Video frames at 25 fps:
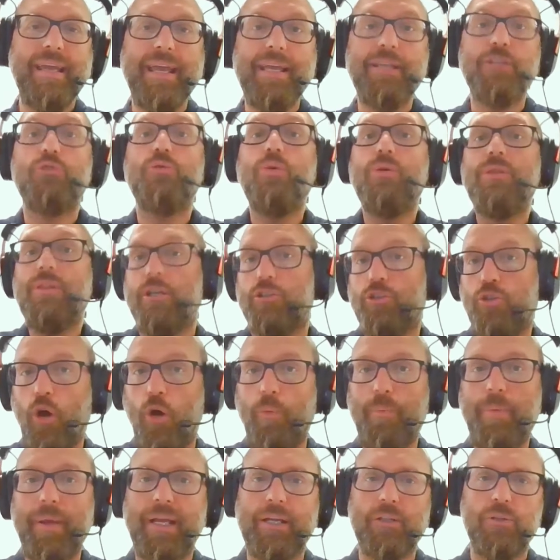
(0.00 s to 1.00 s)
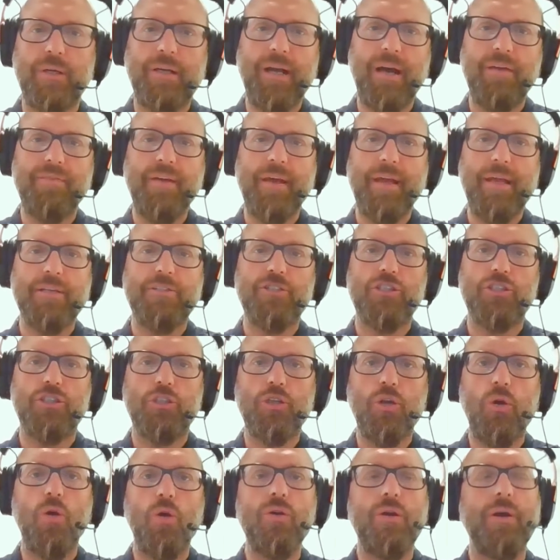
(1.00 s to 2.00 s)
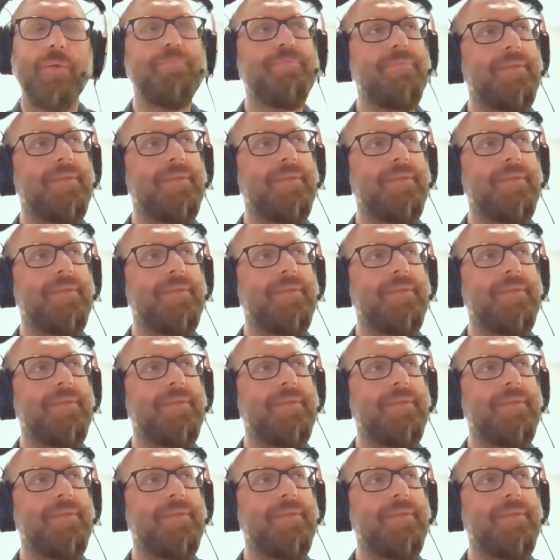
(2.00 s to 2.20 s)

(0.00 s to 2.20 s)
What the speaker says: into the topic, and to have a strong,